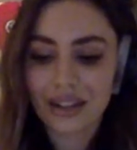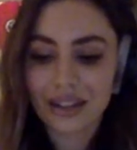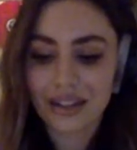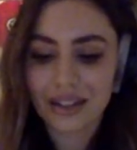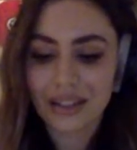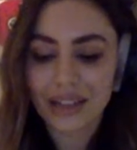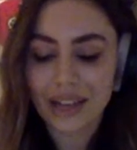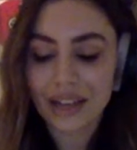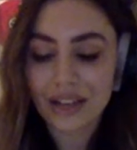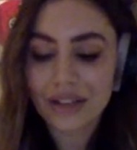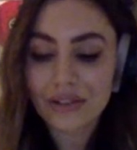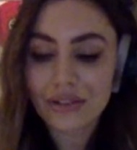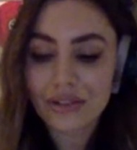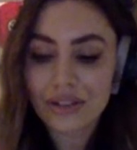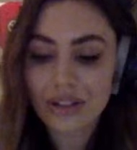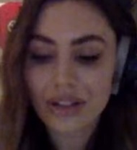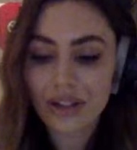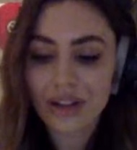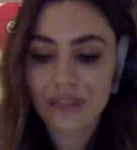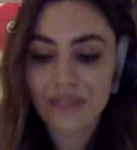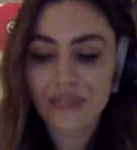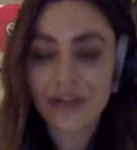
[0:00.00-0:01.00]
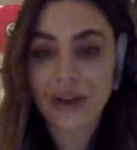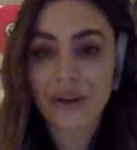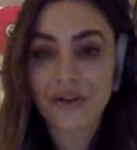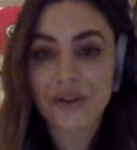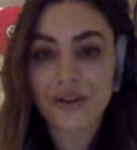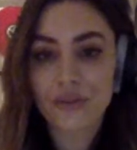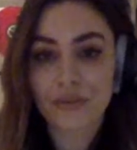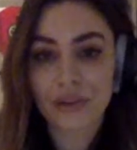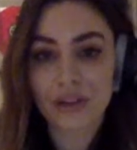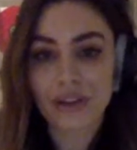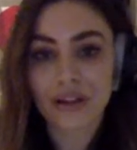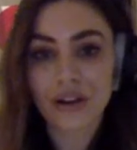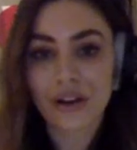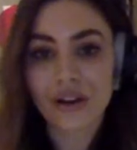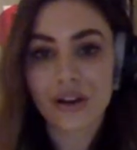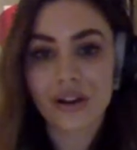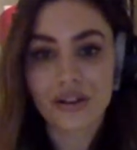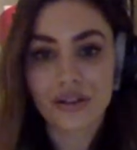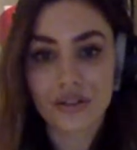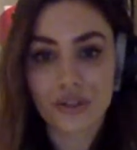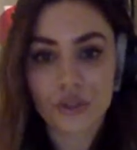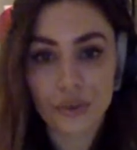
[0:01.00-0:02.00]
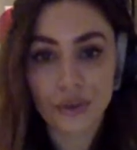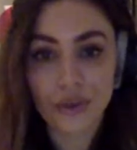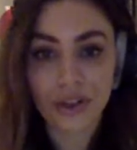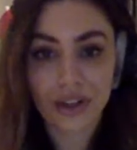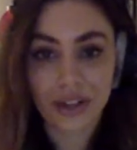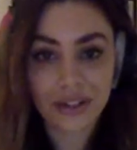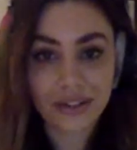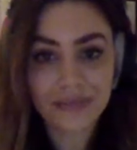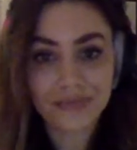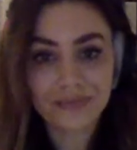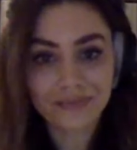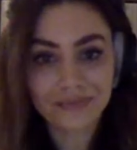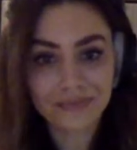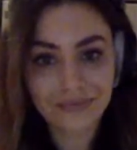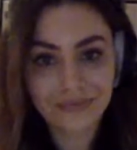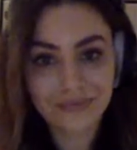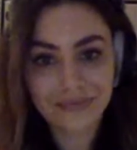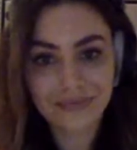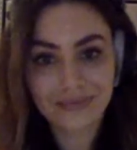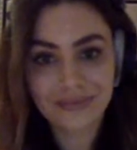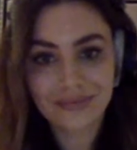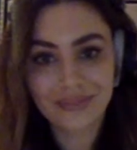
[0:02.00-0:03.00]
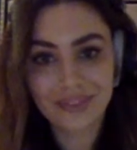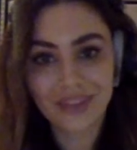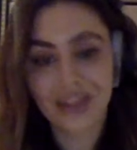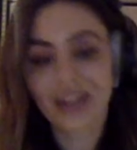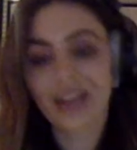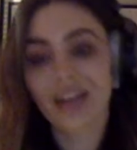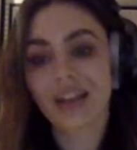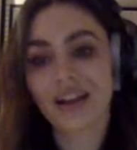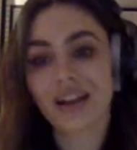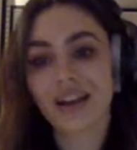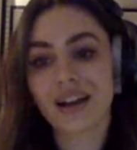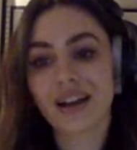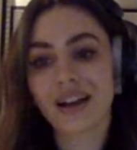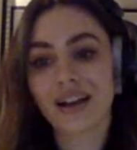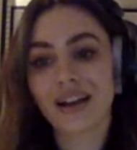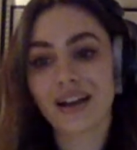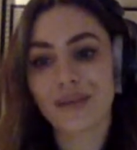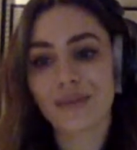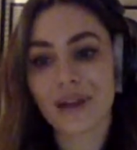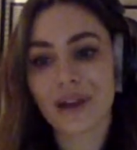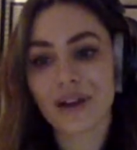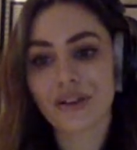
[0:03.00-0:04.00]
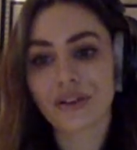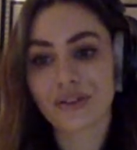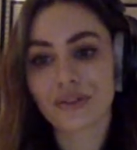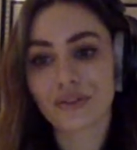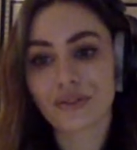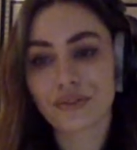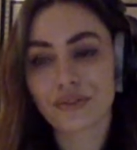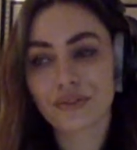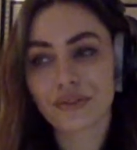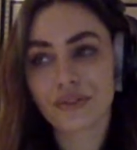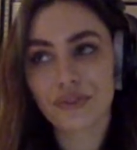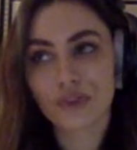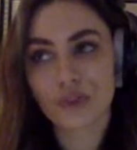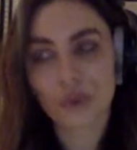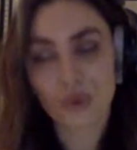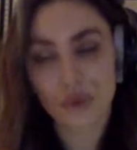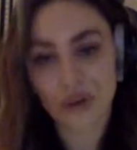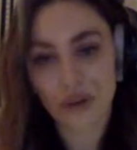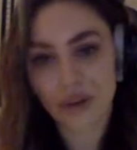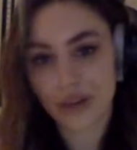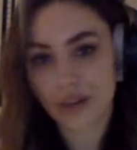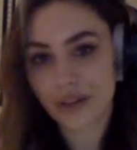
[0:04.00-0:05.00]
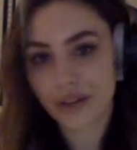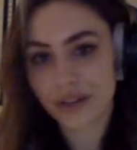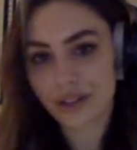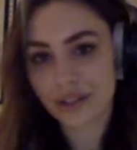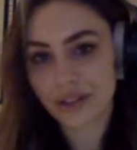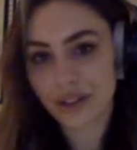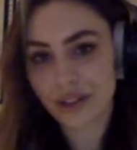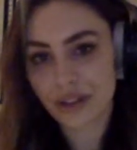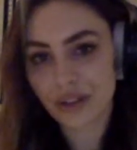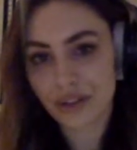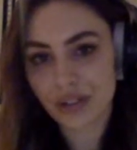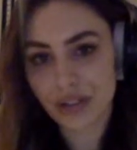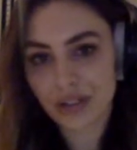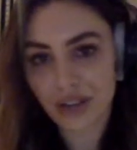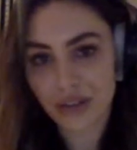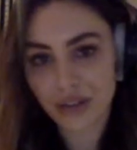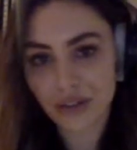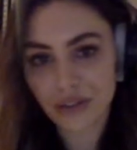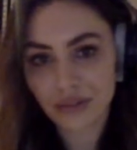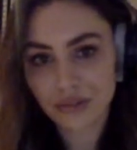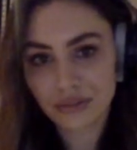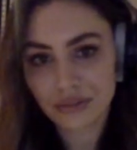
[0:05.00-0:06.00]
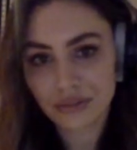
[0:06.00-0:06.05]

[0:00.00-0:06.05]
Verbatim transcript: Yellow Claw found me on Twitter uh, about four years ago now.